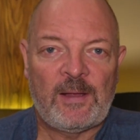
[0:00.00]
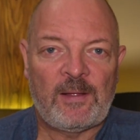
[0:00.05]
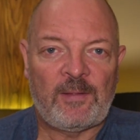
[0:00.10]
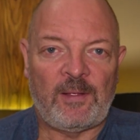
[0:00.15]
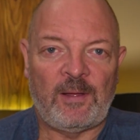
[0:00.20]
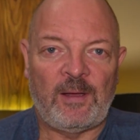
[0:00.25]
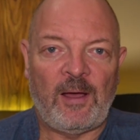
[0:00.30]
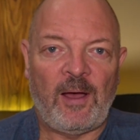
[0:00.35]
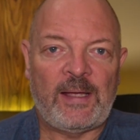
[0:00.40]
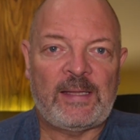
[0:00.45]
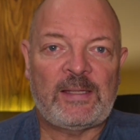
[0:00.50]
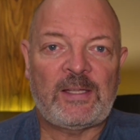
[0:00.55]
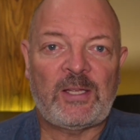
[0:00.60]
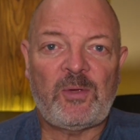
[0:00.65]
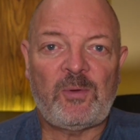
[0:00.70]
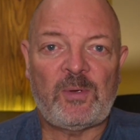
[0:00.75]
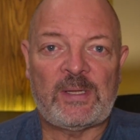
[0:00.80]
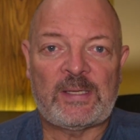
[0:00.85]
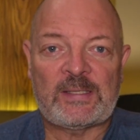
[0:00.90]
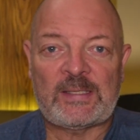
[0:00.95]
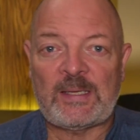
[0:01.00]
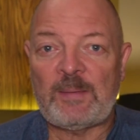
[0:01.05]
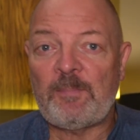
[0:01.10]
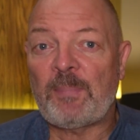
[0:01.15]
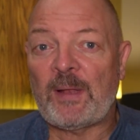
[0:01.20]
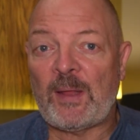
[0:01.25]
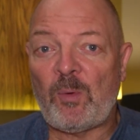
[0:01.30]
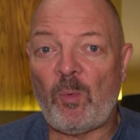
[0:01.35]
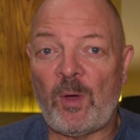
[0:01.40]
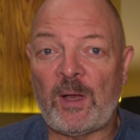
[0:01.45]
that I2 is
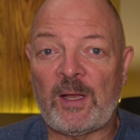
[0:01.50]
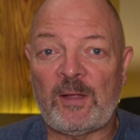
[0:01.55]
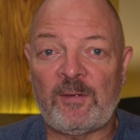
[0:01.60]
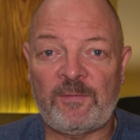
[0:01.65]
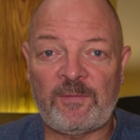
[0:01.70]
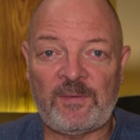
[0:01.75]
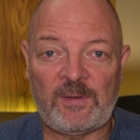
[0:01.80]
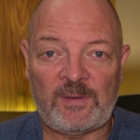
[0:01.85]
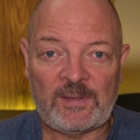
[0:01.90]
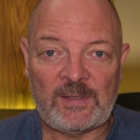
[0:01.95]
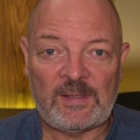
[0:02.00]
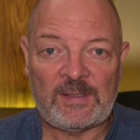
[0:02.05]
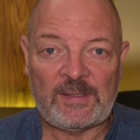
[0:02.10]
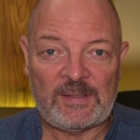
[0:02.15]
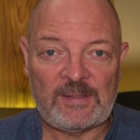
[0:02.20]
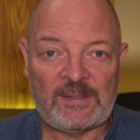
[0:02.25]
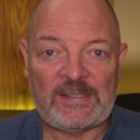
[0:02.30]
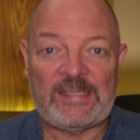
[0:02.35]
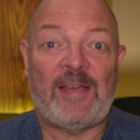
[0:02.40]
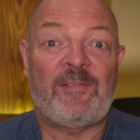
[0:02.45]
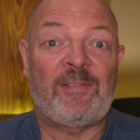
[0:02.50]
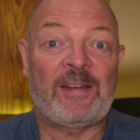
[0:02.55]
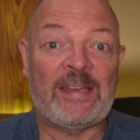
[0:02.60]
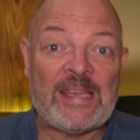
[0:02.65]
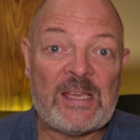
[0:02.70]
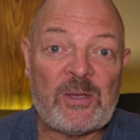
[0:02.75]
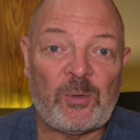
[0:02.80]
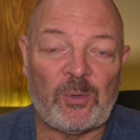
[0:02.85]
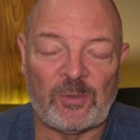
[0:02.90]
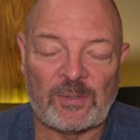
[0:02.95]
simply one of 7
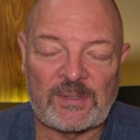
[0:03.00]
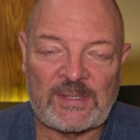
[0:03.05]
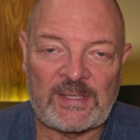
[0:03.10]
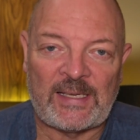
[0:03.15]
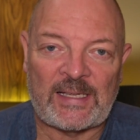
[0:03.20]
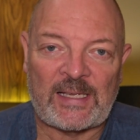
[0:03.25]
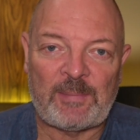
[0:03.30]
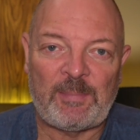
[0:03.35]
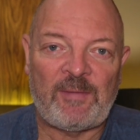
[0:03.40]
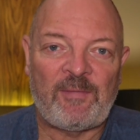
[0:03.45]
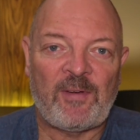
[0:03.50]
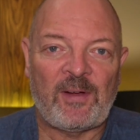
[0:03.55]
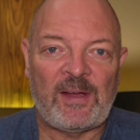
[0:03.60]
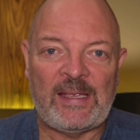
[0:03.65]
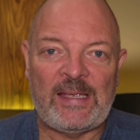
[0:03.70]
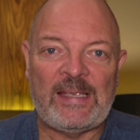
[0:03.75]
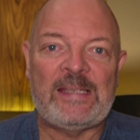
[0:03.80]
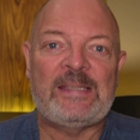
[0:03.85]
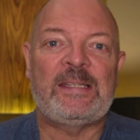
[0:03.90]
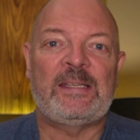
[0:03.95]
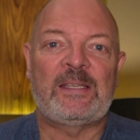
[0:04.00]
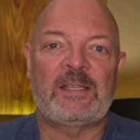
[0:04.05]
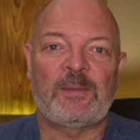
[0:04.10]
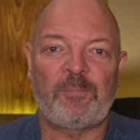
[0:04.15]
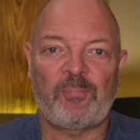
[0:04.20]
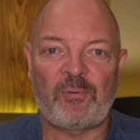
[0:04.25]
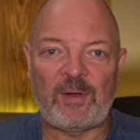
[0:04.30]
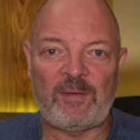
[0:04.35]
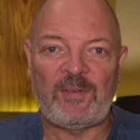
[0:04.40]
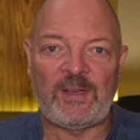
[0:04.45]
equals, and it can be very easy to
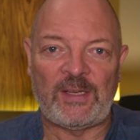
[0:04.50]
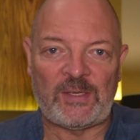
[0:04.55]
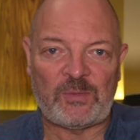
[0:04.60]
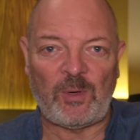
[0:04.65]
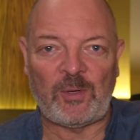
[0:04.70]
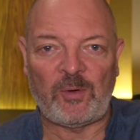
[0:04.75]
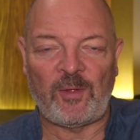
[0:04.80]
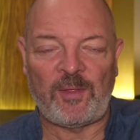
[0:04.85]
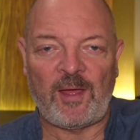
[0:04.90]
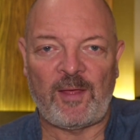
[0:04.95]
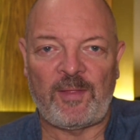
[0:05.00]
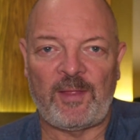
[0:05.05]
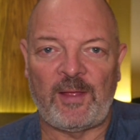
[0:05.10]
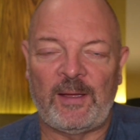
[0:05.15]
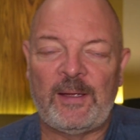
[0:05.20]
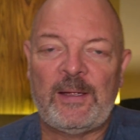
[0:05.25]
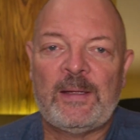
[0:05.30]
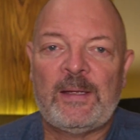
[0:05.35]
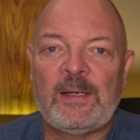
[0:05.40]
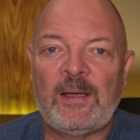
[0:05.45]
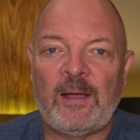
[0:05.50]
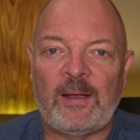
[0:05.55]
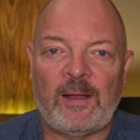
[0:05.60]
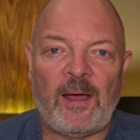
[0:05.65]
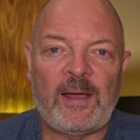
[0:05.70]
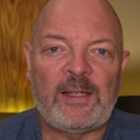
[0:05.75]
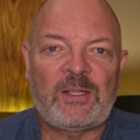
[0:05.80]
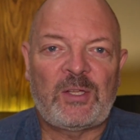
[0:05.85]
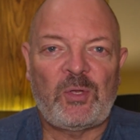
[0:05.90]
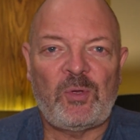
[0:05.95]
privilege one or the other. And
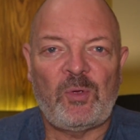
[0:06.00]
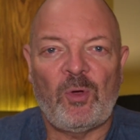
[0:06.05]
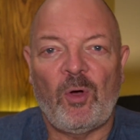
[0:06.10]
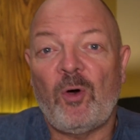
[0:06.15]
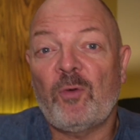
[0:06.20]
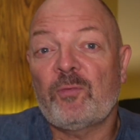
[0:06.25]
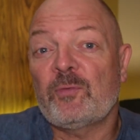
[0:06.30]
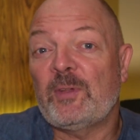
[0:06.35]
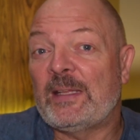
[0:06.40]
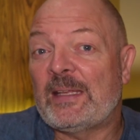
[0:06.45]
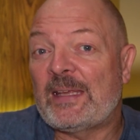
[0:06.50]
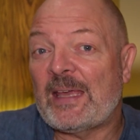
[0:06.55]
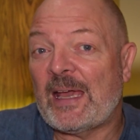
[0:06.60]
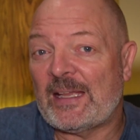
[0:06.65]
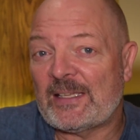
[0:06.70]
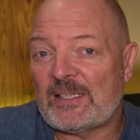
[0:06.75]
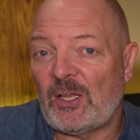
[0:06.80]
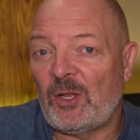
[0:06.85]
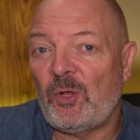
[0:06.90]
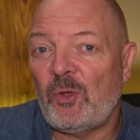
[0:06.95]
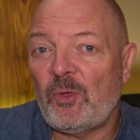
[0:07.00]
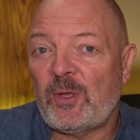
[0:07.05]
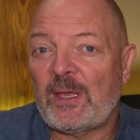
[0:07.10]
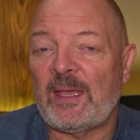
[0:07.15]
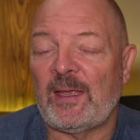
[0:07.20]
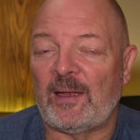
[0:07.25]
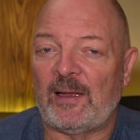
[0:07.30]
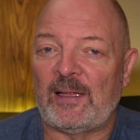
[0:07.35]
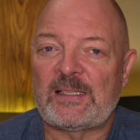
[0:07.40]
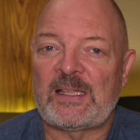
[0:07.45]
I2 often gets a
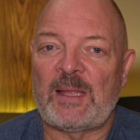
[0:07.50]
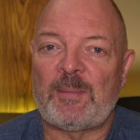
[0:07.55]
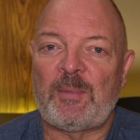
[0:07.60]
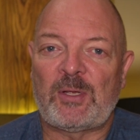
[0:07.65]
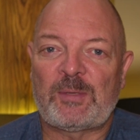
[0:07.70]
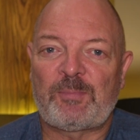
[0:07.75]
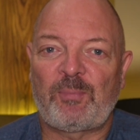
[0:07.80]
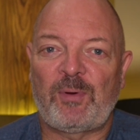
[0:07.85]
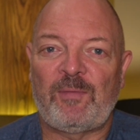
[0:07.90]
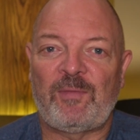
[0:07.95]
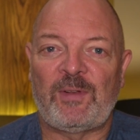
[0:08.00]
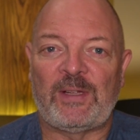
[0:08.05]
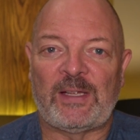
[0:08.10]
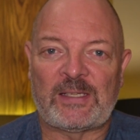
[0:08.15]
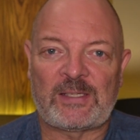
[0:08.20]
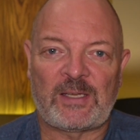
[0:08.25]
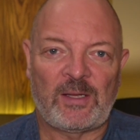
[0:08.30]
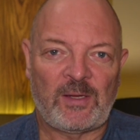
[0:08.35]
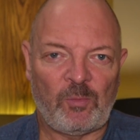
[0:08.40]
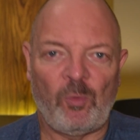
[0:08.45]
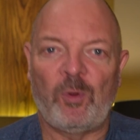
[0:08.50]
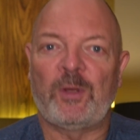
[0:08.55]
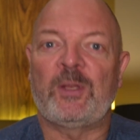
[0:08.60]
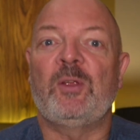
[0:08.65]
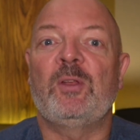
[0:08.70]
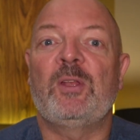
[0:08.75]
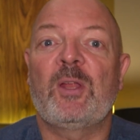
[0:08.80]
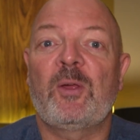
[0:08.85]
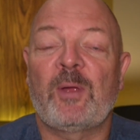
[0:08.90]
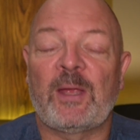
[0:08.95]
look in as the most privileged. What are
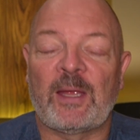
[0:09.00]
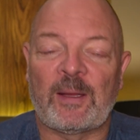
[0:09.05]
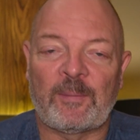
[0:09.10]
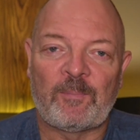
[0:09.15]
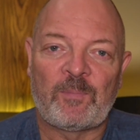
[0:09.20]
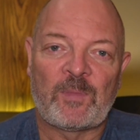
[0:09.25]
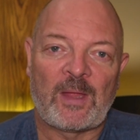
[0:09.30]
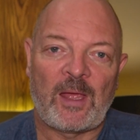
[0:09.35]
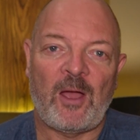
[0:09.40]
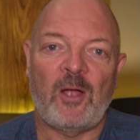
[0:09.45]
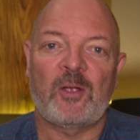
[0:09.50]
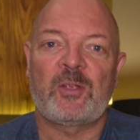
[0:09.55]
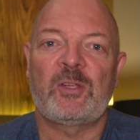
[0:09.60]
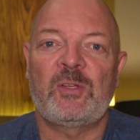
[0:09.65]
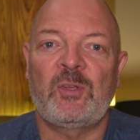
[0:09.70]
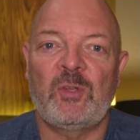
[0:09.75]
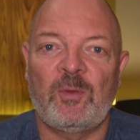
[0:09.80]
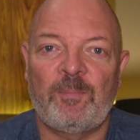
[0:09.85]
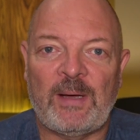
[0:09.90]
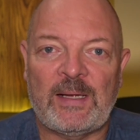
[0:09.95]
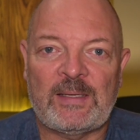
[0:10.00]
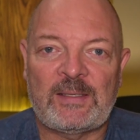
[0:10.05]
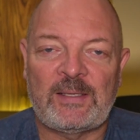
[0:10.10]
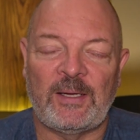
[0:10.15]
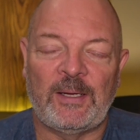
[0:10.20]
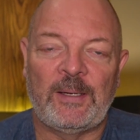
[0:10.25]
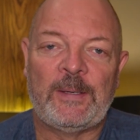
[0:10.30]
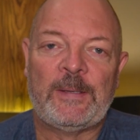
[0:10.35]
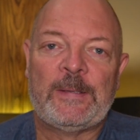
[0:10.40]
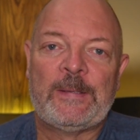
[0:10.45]
you doing? How could you do it
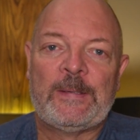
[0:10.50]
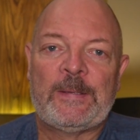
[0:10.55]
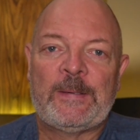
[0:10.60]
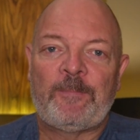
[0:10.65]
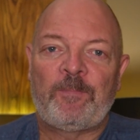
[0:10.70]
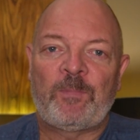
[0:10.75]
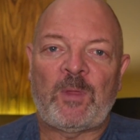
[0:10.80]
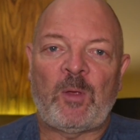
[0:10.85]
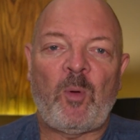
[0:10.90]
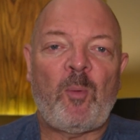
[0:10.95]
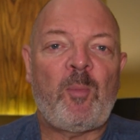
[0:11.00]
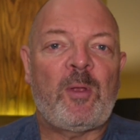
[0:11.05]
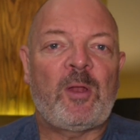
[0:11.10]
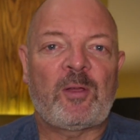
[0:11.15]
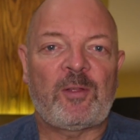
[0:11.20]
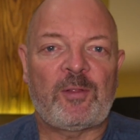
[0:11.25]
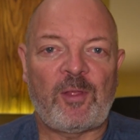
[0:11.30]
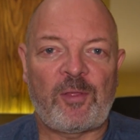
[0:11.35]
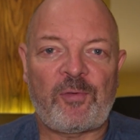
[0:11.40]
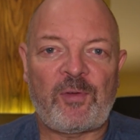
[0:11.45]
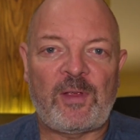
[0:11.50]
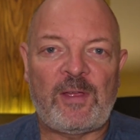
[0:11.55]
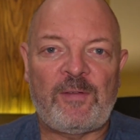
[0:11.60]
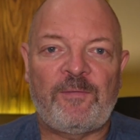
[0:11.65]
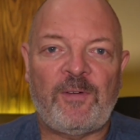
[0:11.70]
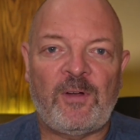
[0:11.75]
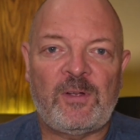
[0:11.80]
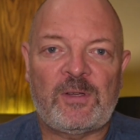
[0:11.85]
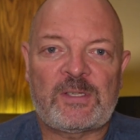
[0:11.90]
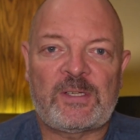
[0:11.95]
better? Now, when we look at the 3
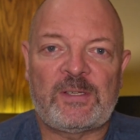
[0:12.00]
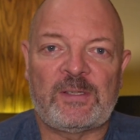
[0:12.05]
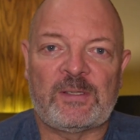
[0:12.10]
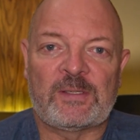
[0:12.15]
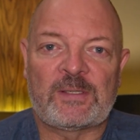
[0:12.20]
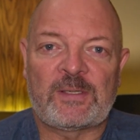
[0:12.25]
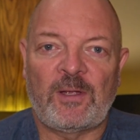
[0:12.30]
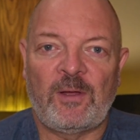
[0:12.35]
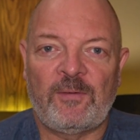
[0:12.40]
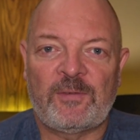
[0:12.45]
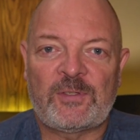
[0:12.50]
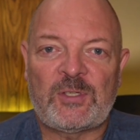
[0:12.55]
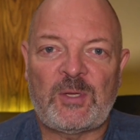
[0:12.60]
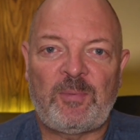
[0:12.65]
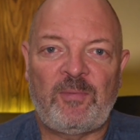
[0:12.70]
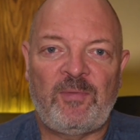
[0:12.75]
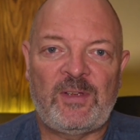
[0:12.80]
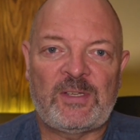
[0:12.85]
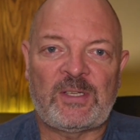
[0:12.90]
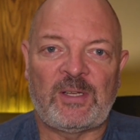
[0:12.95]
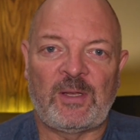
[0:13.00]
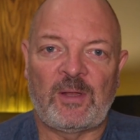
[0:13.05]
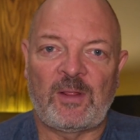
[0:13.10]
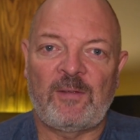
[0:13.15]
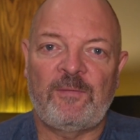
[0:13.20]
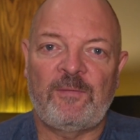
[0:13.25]
functions of supervision, the